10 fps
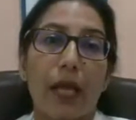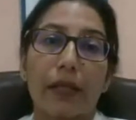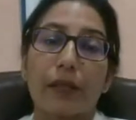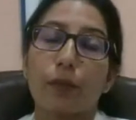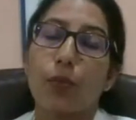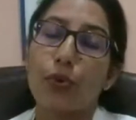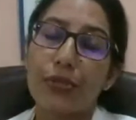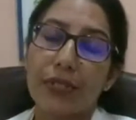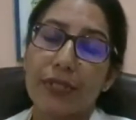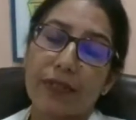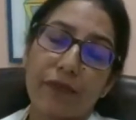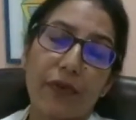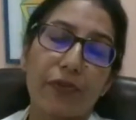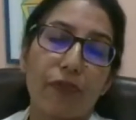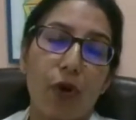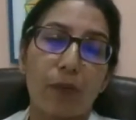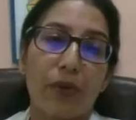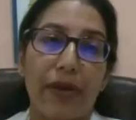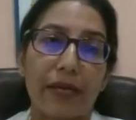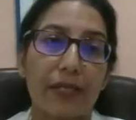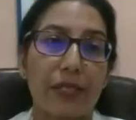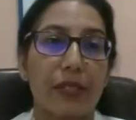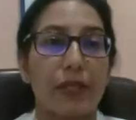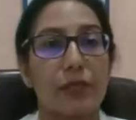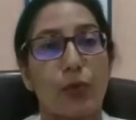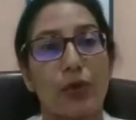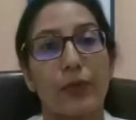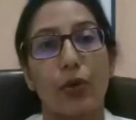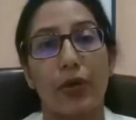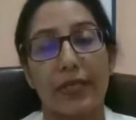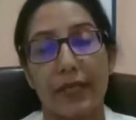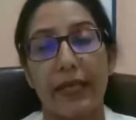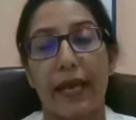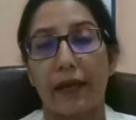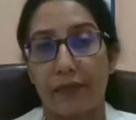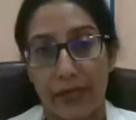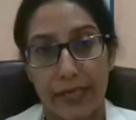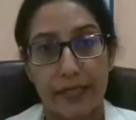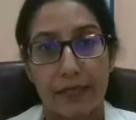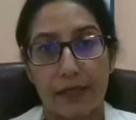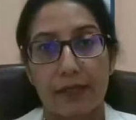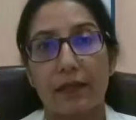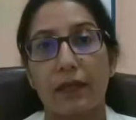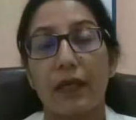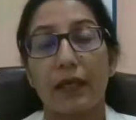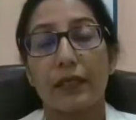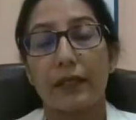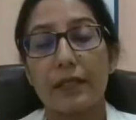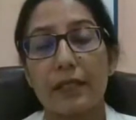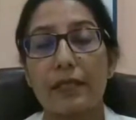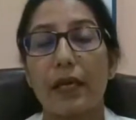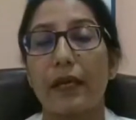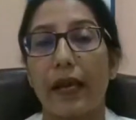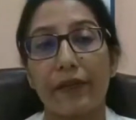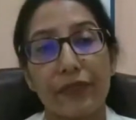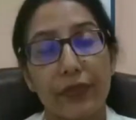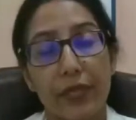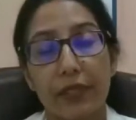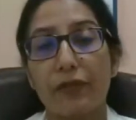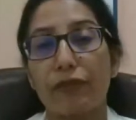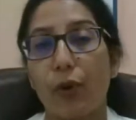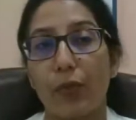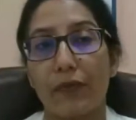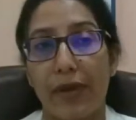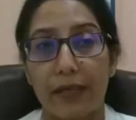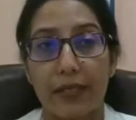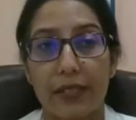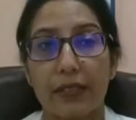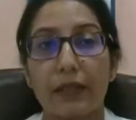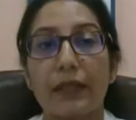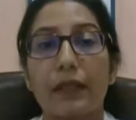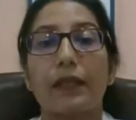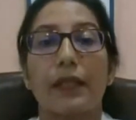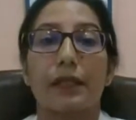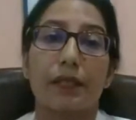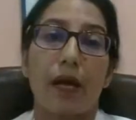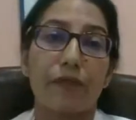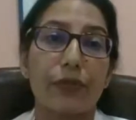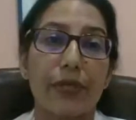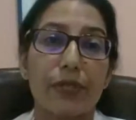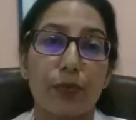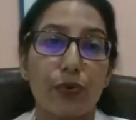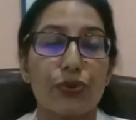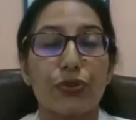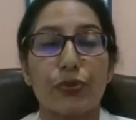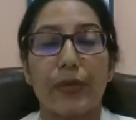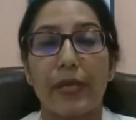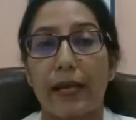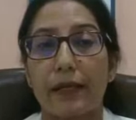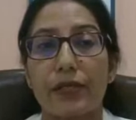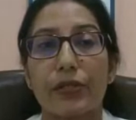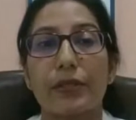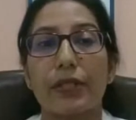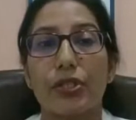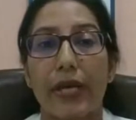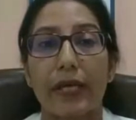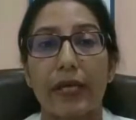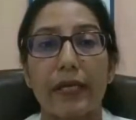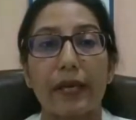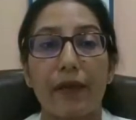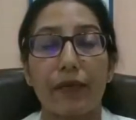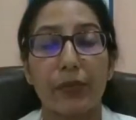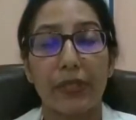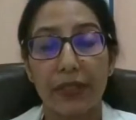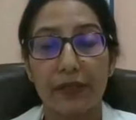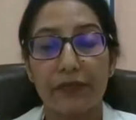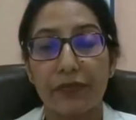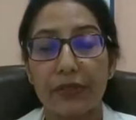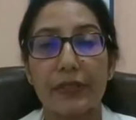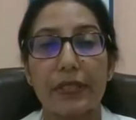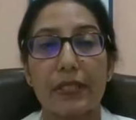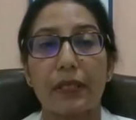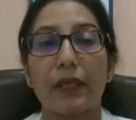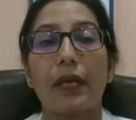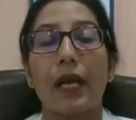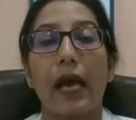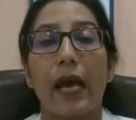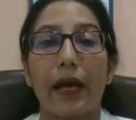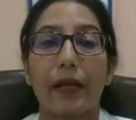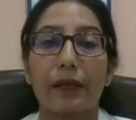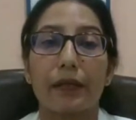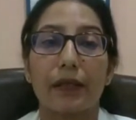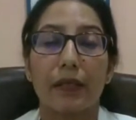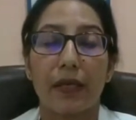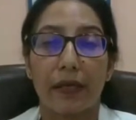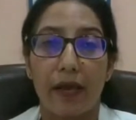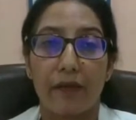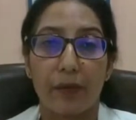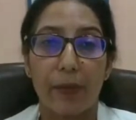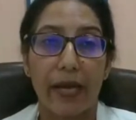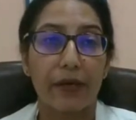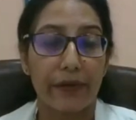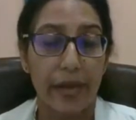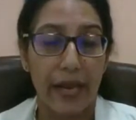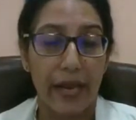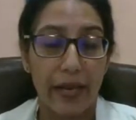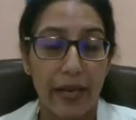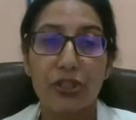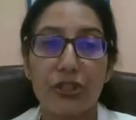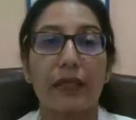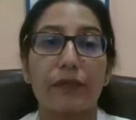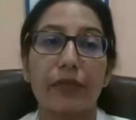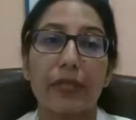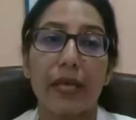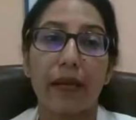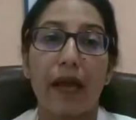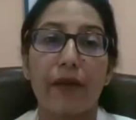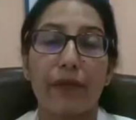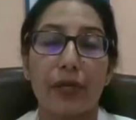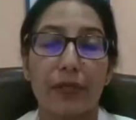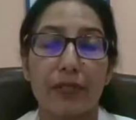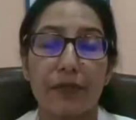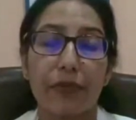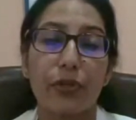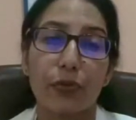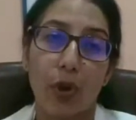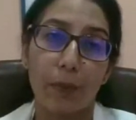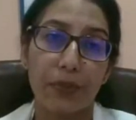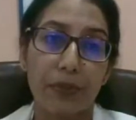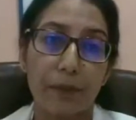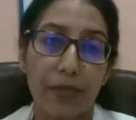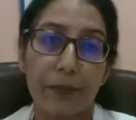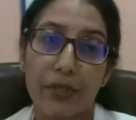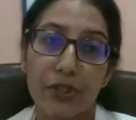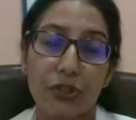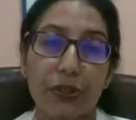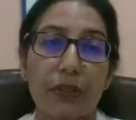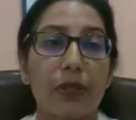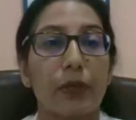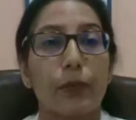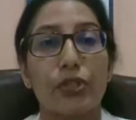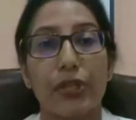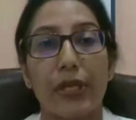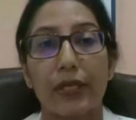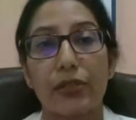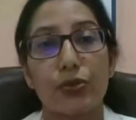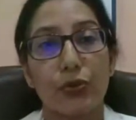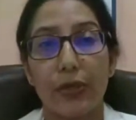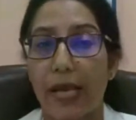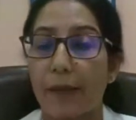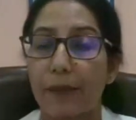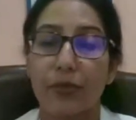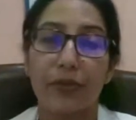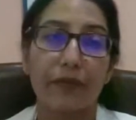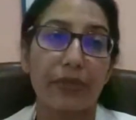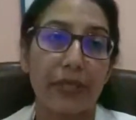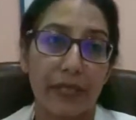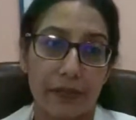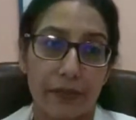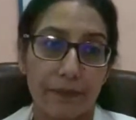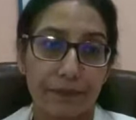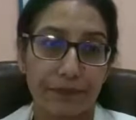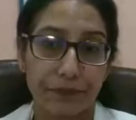And the most severe form of allergy is what we call is an anaphylaxis. This is a life-threatening form of allergy that is after exposure to an allergen, the child can have a breathing difficulty and can have a bad rash and even can have a severe drop in the blood pressure, which can lead to collapse or even death.